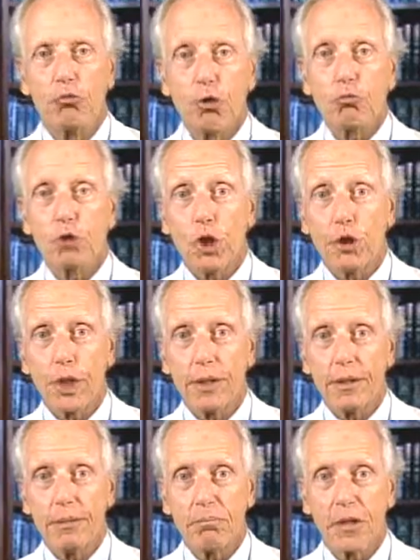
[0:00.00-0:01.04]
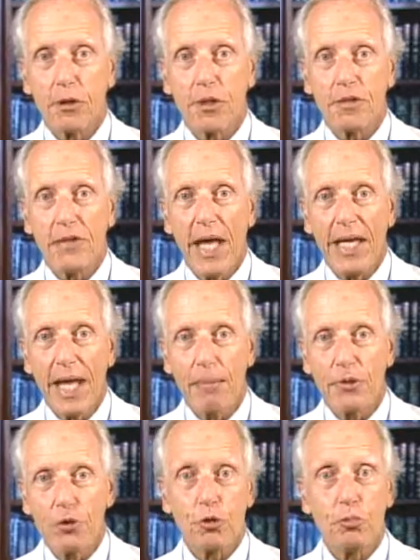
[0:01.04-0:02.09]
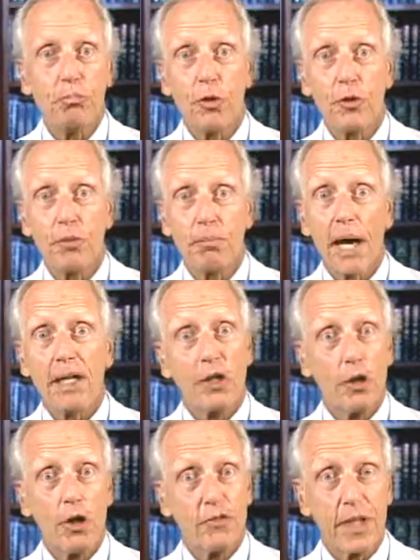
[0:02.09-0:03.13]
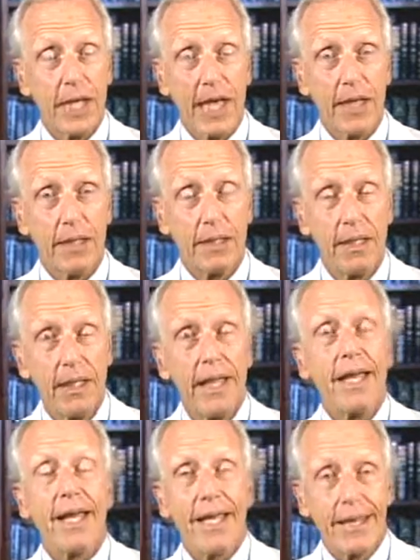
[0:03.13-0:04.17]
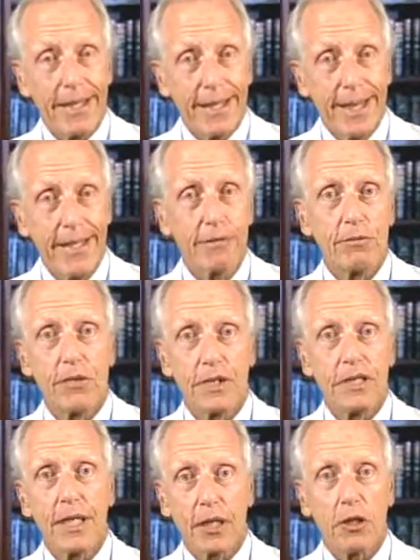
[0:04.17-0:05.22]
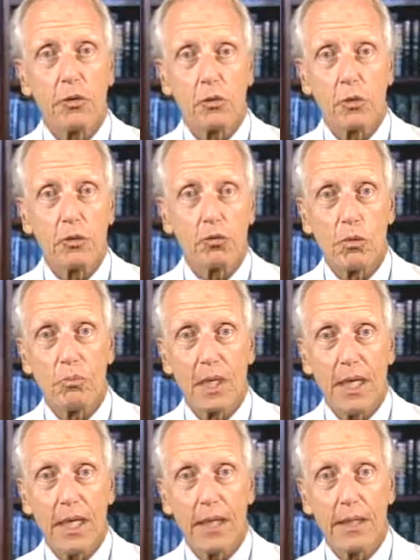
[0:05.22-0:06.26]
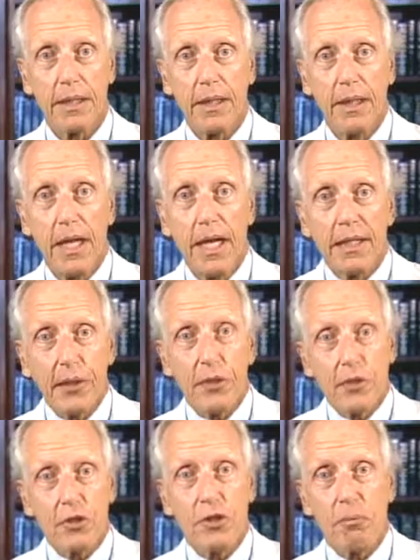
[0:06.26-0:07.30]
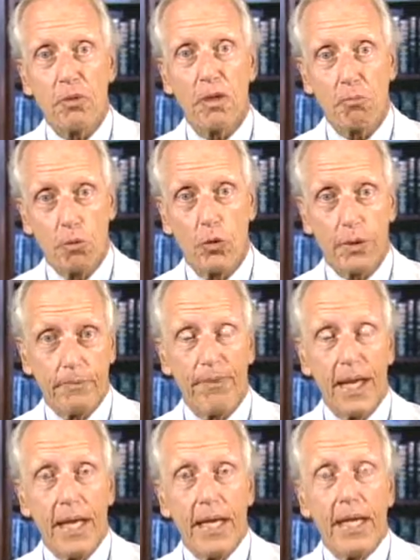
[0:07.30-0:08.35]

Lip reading: Don't jerk it, because if that happens, you'll pull the body off the head, and the head of the tick will remain. Now, here's something important.